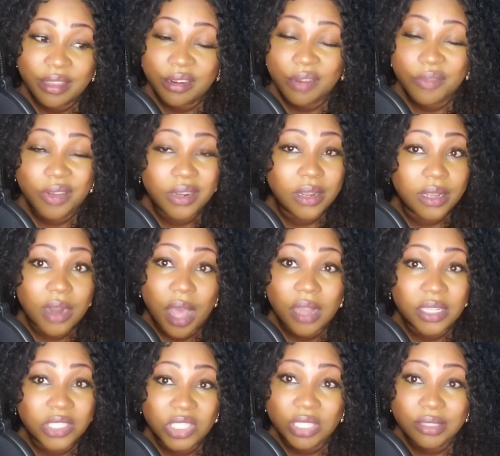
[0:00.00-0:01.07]
They're never going to
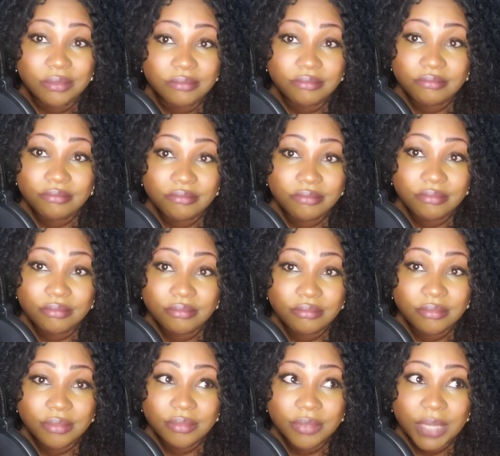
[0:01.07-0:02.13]
acknowledge it.
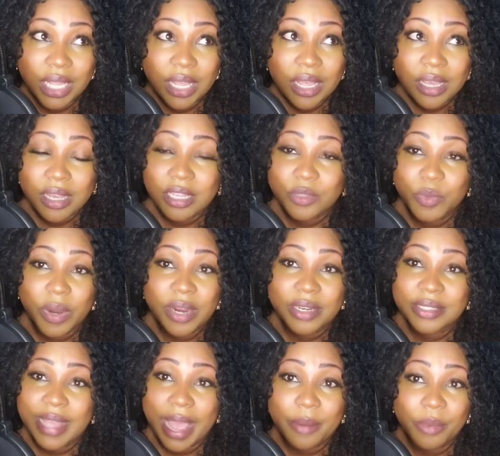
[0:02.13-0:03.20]
Because where
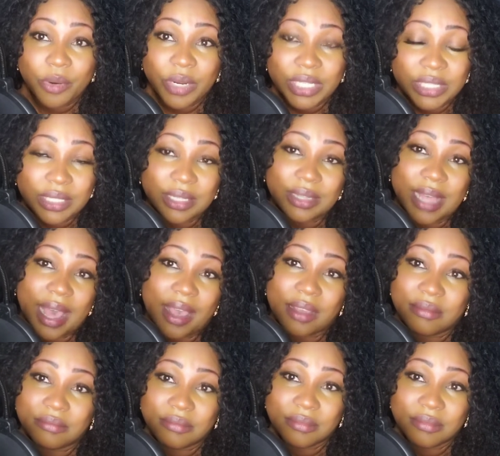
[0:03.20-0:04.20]
is the admiration in that?